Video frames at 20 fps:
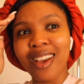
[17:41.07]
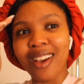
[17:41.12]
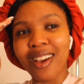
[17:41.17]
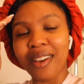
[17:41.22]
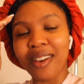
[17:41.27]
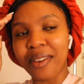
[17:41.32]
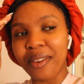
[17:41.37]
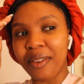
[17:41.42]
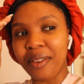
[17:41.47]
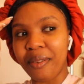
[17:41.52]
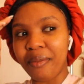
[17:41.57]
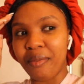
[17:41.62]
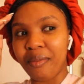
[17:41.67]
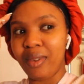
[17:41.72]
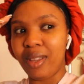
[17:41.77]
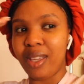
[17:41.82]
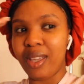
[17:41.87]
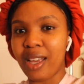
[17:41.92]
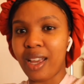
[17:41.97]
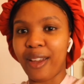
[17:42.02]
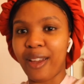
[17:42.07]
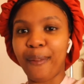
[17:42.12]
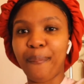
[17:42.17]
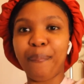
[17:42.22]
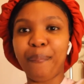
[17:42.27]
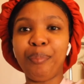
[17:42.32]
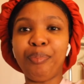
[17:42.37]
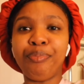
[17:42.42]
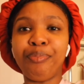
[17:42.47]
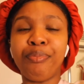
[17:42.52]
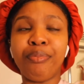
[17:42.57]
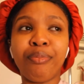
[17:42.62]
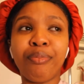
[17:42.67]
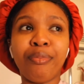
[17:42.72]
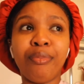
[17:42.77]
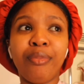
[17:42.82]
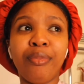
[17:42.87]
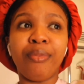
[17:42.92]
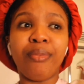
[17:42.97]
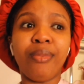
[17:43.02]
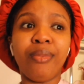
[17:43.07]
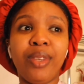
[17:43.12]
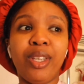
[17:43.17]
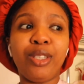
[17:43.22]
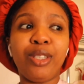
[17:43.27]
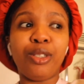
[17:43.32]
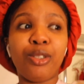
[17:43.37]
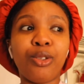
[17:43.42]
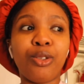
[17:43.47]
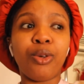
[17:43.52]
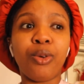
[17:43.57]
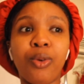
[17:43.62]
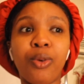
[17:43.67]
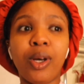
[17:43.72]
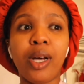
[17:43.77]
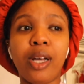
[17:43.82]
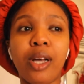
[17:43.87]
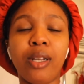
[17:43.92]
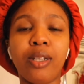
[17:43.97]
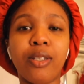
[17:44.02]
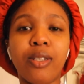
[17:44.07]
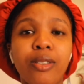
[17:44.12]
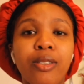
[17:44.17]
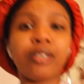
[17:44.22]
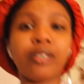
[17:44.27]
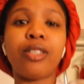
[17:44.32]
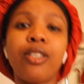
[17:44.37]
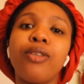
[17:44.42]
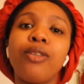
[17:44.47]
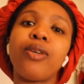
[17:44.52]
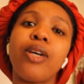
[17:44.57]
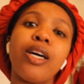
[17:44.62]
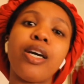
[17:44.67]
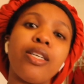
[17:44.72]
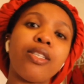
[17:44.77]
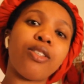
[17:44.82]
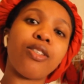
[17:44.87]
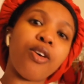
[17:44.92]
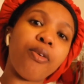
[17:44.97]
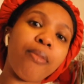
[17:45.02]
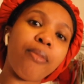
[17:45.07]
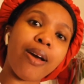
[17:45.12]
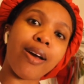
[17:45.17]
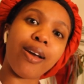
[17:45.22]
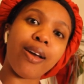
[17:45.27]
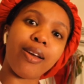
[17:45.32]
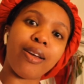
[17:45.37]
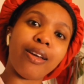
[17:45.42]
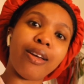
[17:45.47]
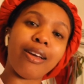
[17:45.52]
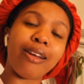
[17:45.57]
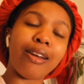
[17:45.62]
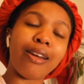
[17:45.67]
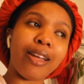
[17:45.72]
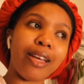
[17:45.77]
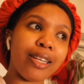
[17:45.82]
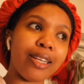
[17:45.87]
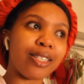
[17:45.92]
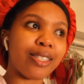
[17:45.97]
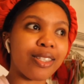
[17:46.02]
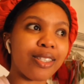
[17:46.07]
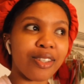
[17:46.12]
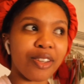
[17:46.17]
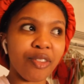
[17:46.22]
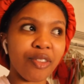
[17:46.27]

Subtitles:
yeah. So I'll see you guys on my next